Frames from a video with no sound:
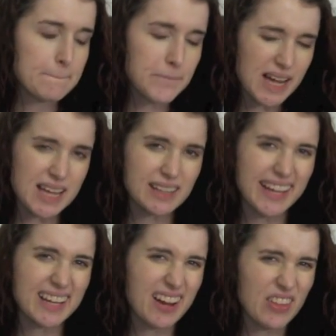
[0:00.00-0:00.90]
but
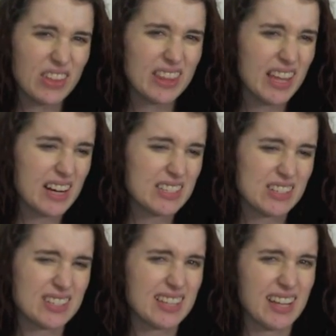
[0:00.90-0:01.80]
like other than that, it's
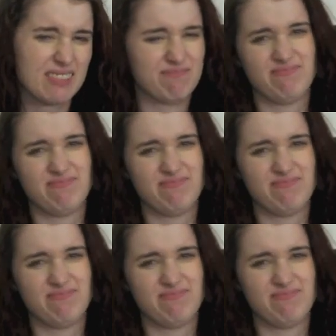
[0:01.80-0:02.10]
just like